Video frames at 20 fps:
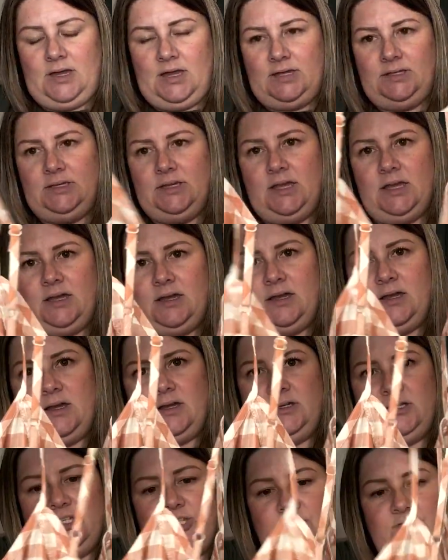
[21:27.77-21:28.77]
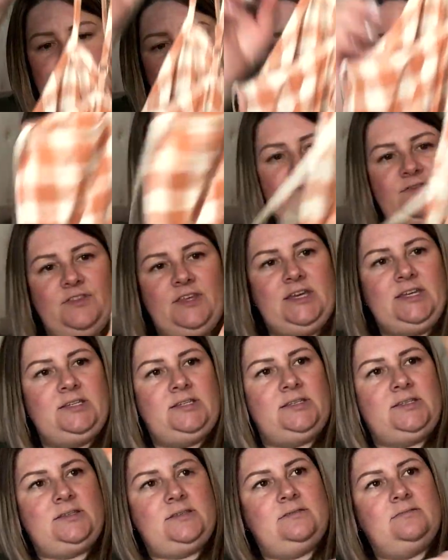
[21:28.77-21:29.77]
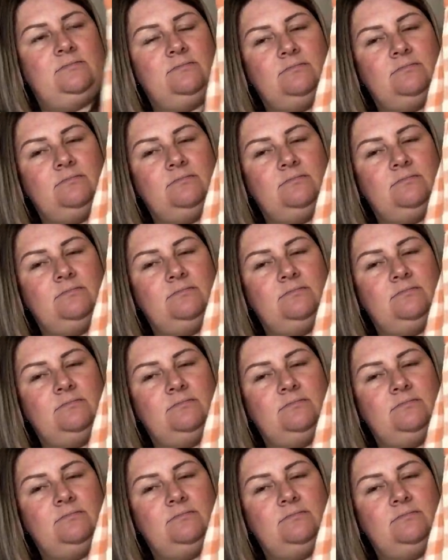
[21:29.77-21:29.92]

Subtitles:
And yeah, I just really love this.